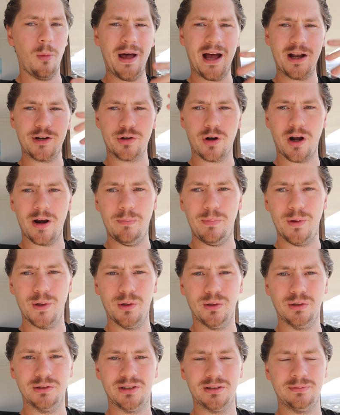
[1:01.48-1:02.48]
about trying to
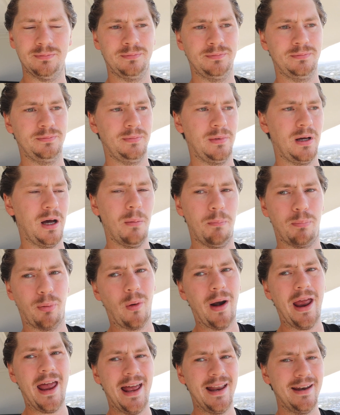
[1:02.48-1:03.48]
build a
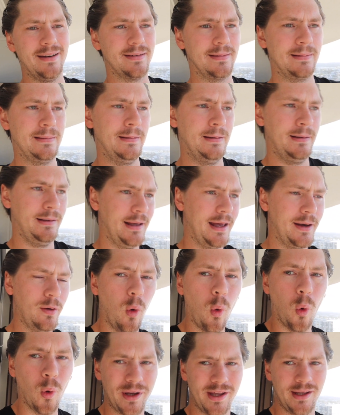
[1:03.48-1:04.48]
brand, an
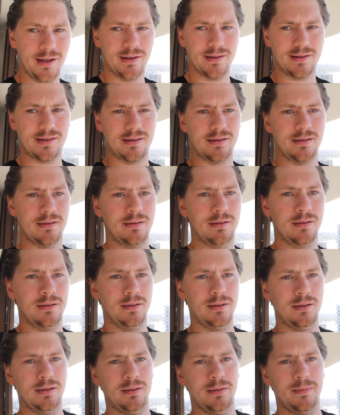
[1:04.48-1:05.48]
audience
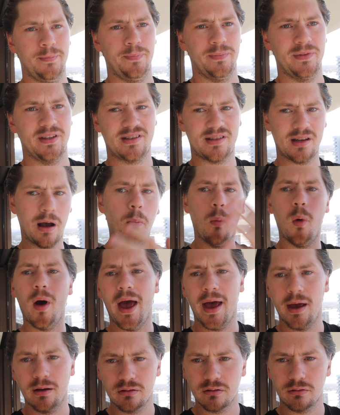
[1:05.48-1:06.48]

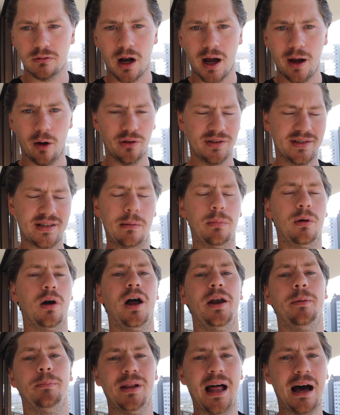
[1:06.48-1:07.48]
somewhere, right, on some
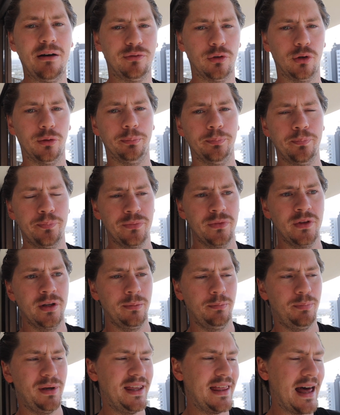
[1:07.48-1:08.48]
kind of platform.
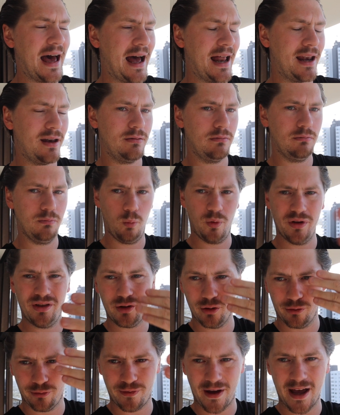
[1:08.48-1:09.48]
Be that with
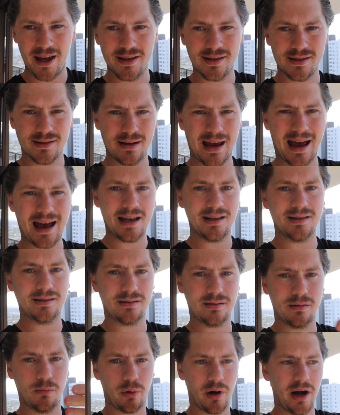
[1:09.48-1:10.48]
your face
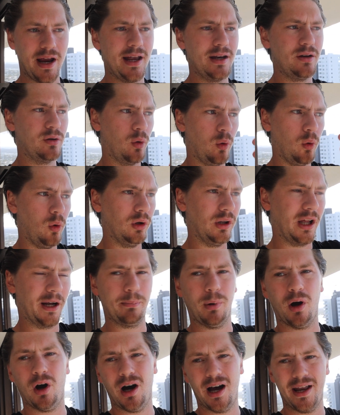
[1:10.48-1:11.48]
as the brand, or
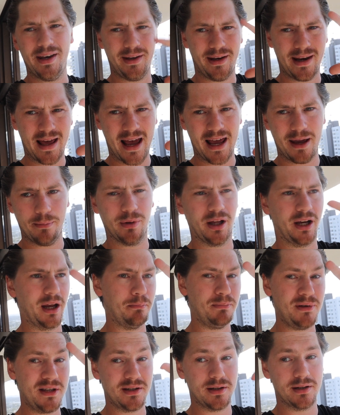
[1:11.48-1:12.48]
like behind a name, like
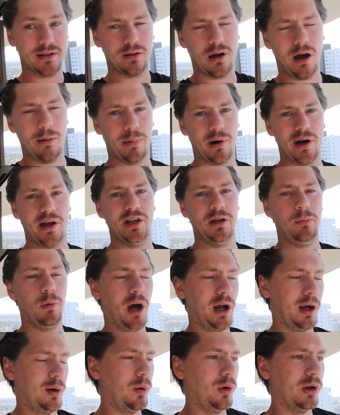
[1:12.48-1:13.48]
a business type brand you
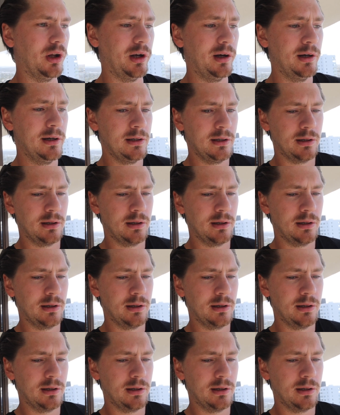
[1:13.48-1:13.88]
might call it,